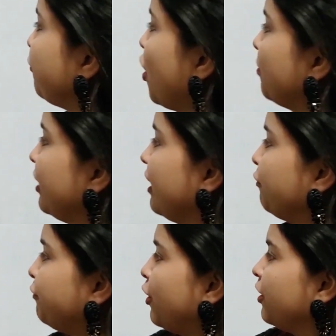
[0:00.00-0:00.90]

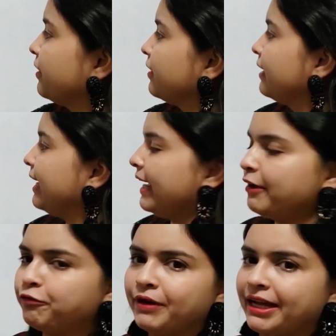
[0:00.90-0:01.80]
formula for
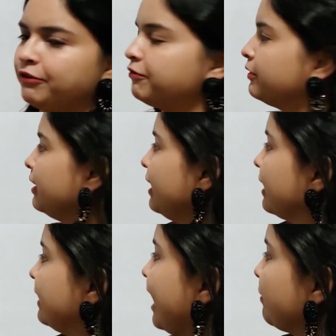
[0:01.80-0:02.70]
a5.
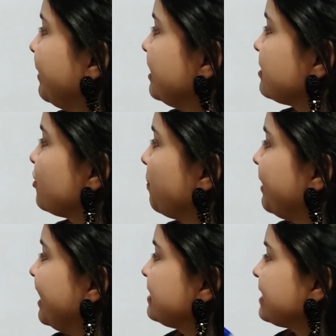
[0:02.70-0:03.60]
That means
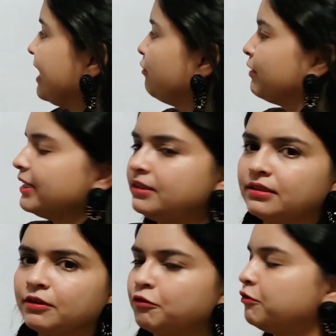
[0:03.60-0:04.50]
replace n with
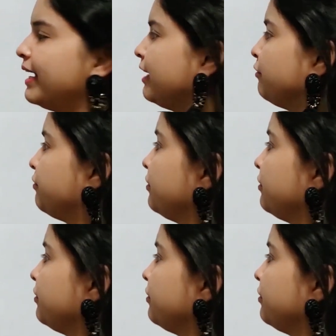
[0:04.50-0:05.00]
5.